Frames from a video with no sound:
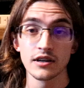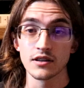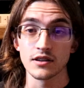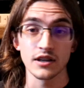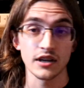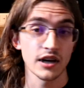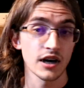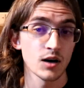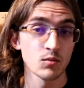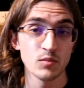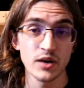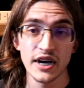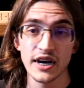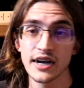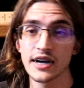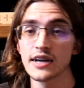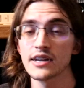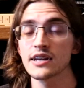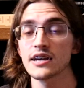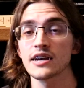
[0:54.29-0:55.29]
the
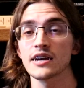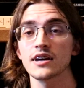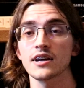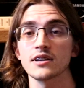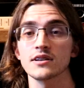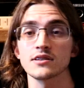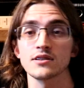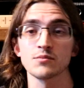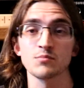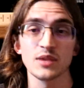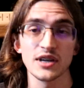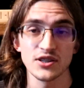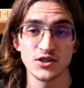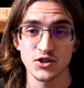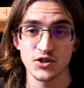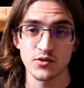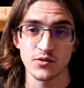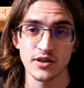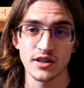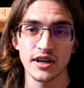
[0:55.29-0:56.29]
combat and the main
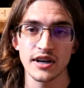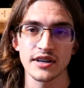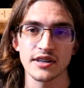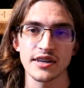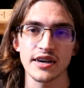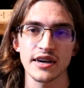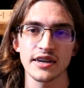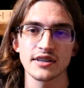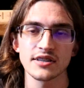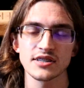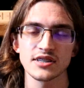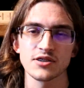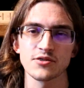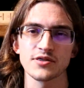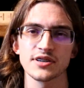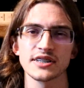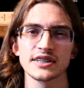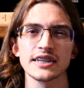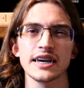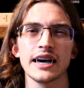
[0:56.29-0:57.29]
storyline of that
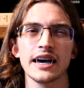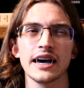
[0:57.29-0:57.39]
series,